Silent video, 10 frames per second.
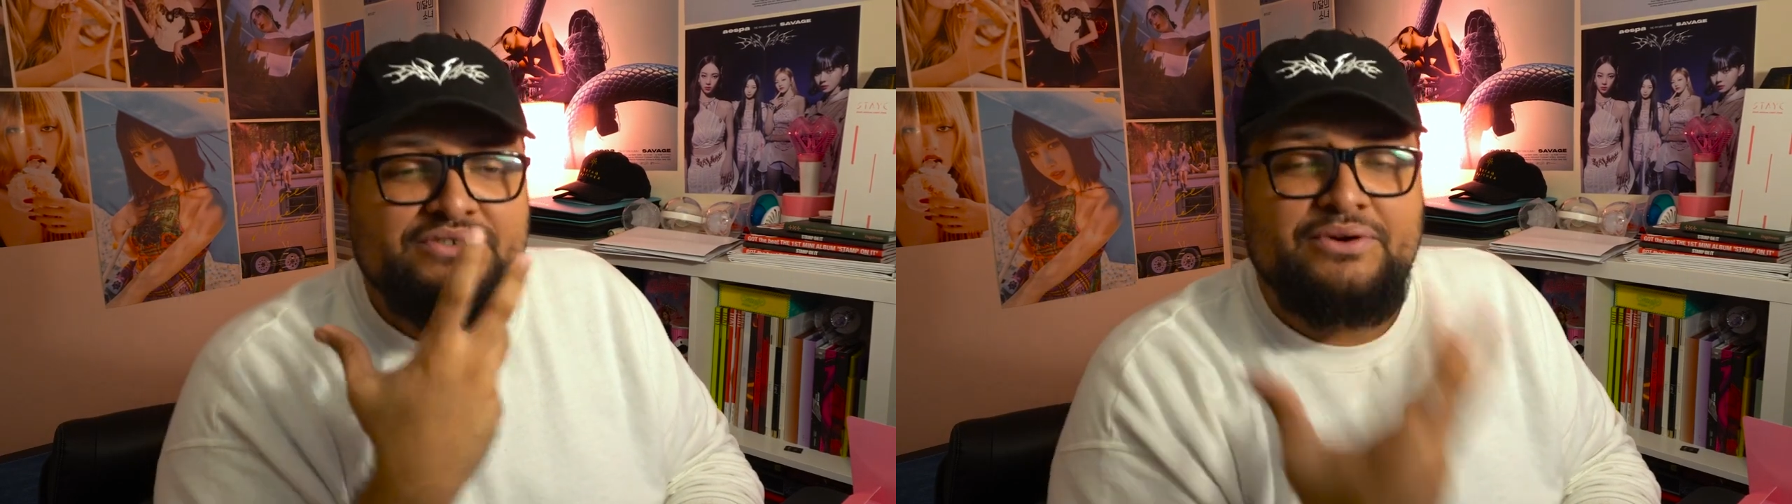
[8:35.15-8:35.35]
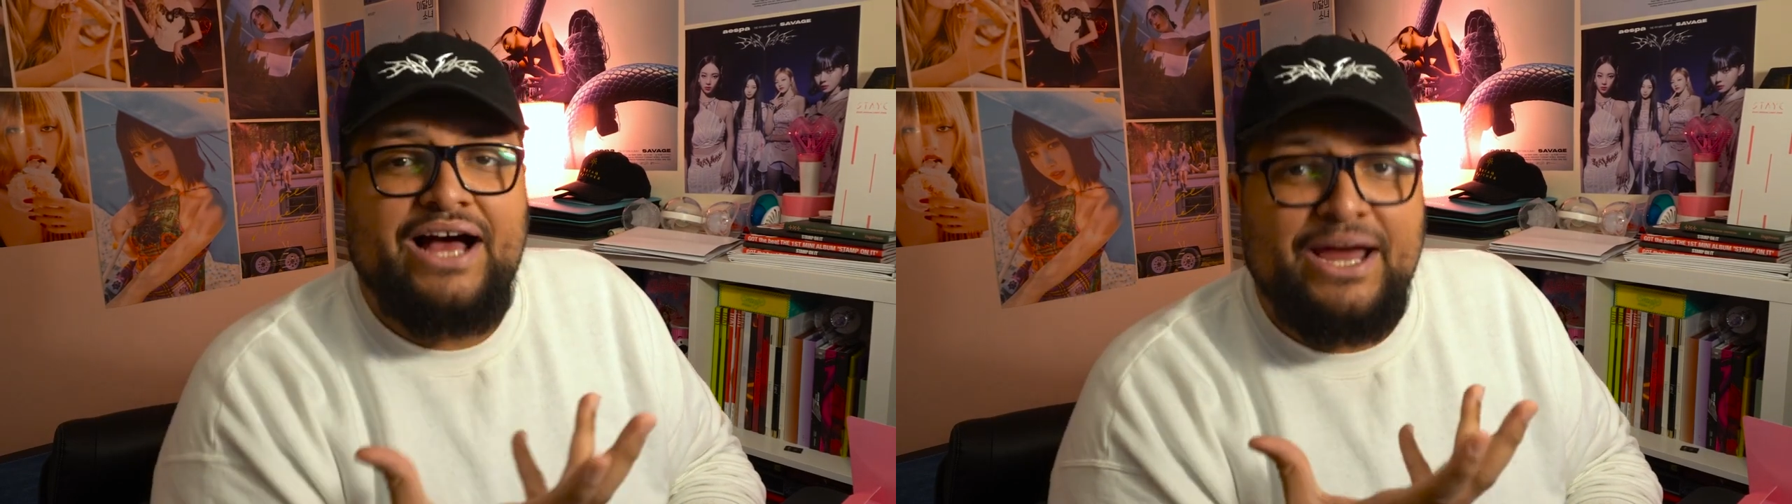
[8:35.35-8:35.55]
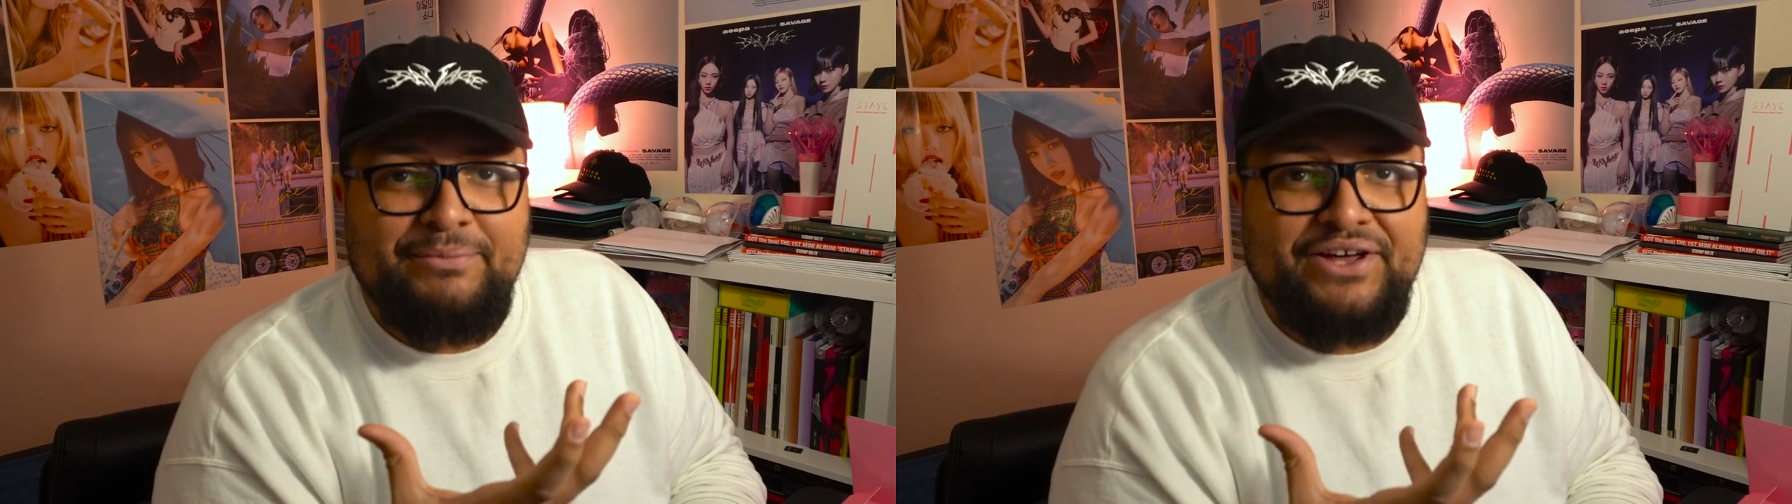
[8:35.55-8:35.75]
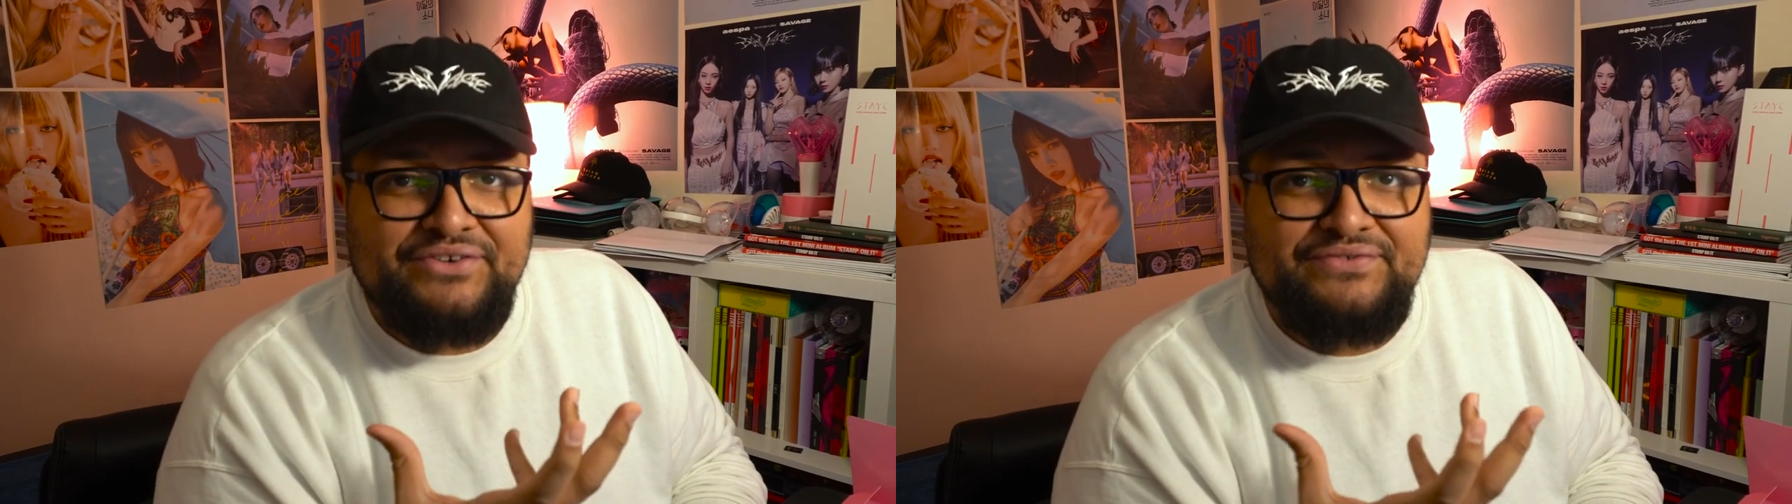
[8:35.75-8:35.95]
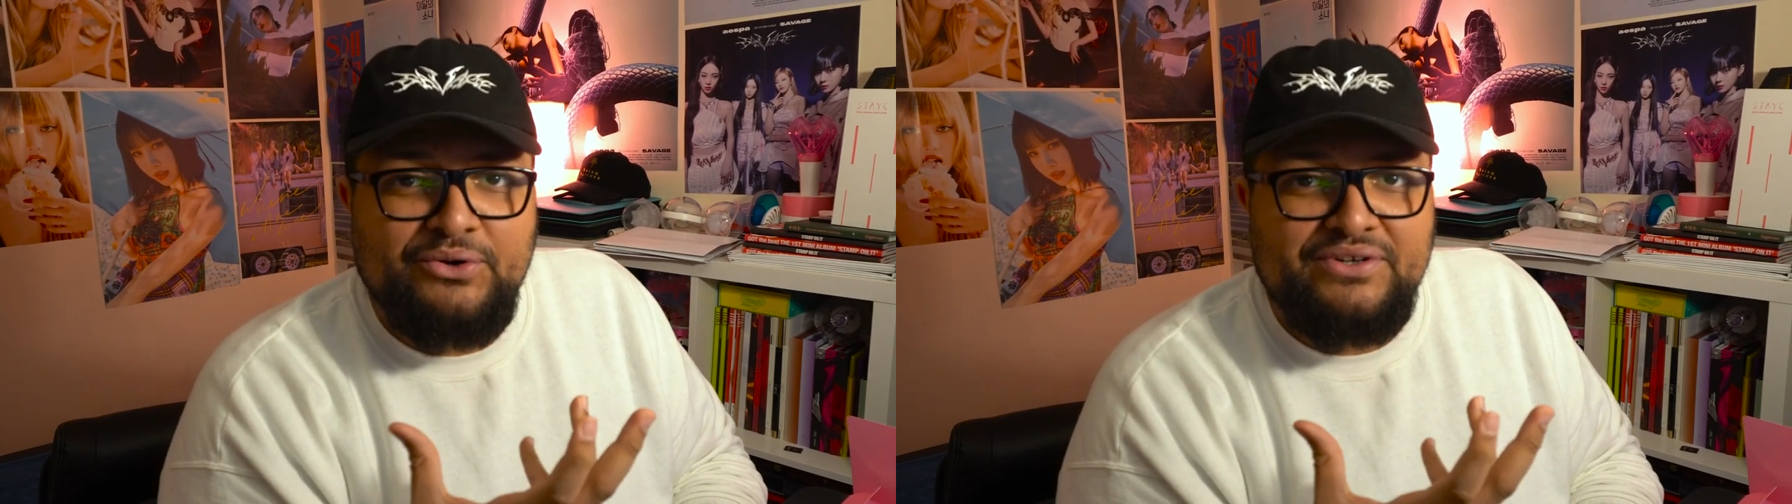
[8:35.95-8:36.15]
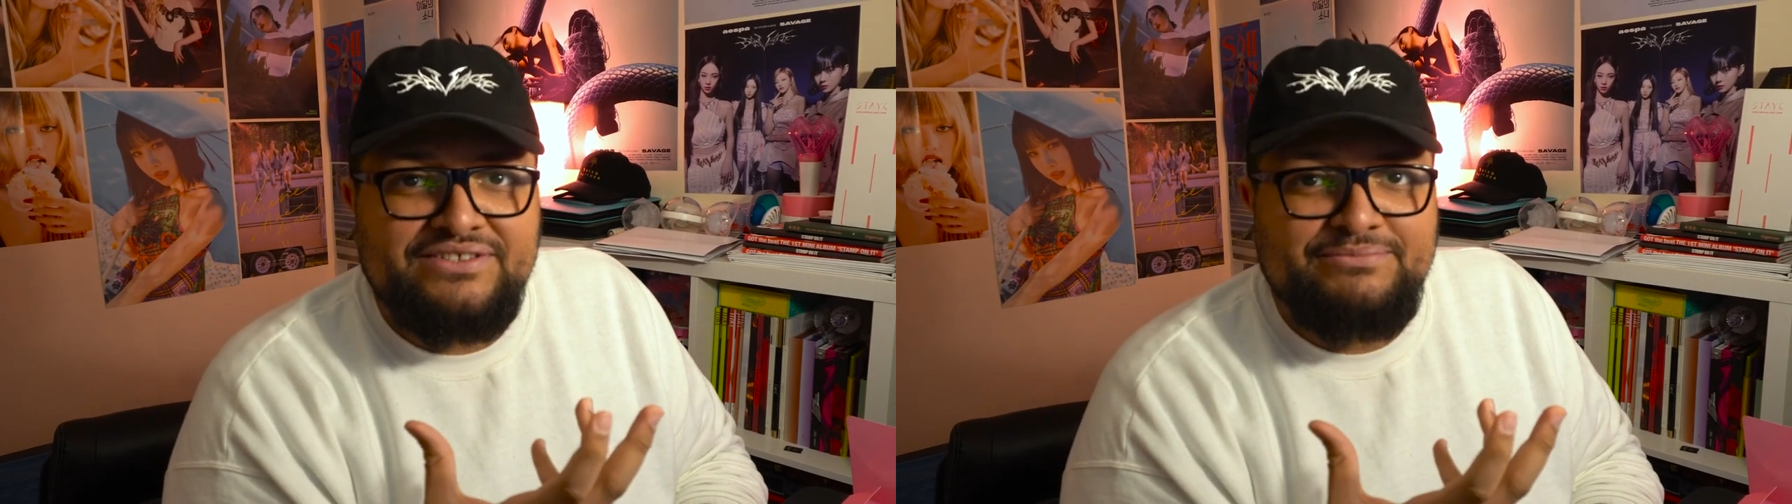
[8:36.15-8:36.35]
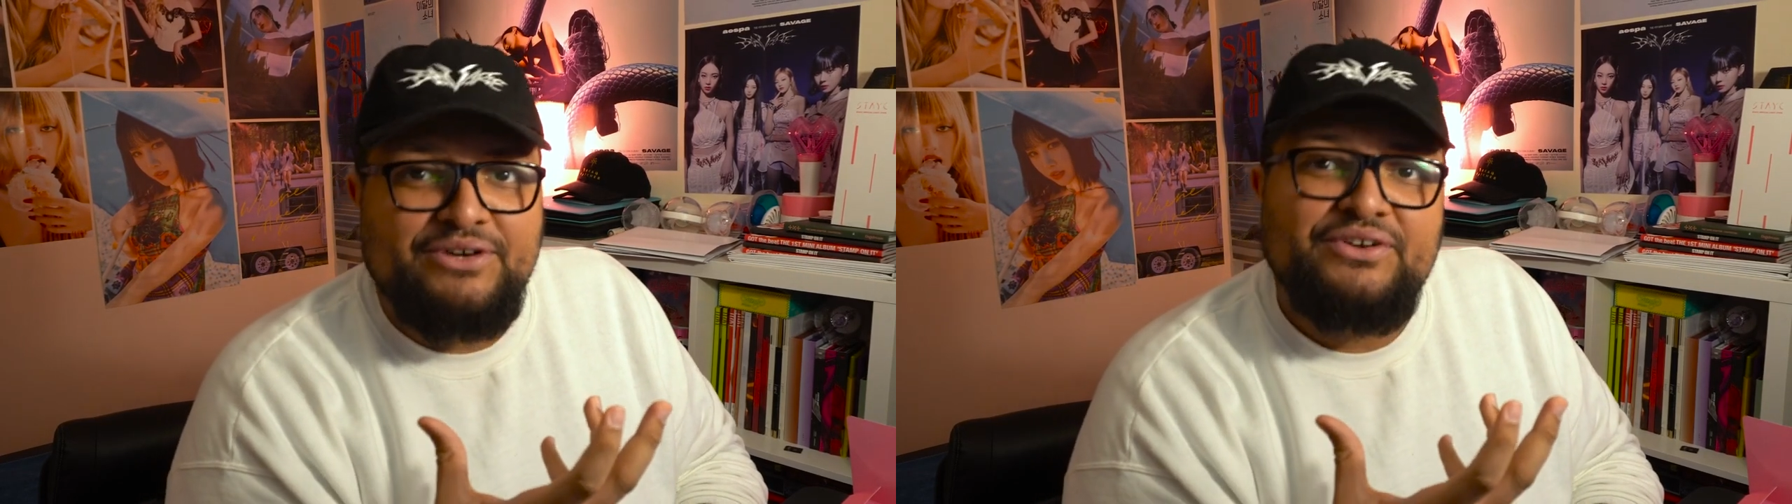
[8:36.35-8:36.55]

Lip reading: so I'm out of focus in my